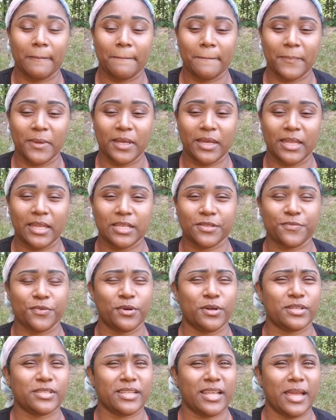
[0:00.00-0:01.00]
But as
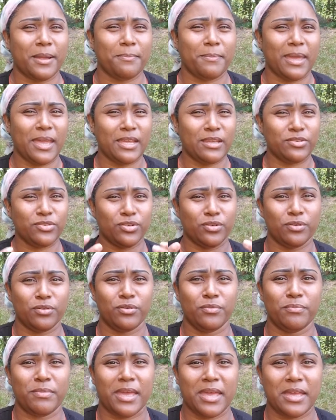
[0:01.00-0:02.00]
far as like major
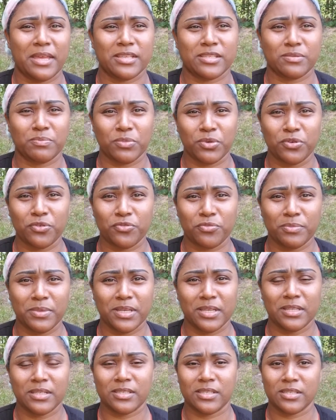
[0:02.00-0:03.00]
mass
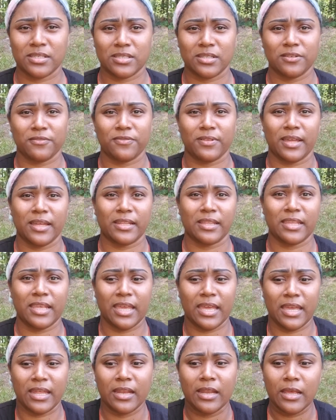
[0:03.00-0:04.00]
movements and stuff like
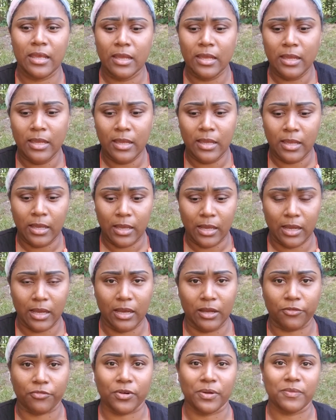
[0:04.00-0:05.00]
that,
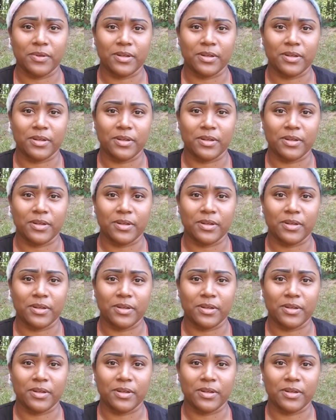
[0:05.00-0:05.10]
from the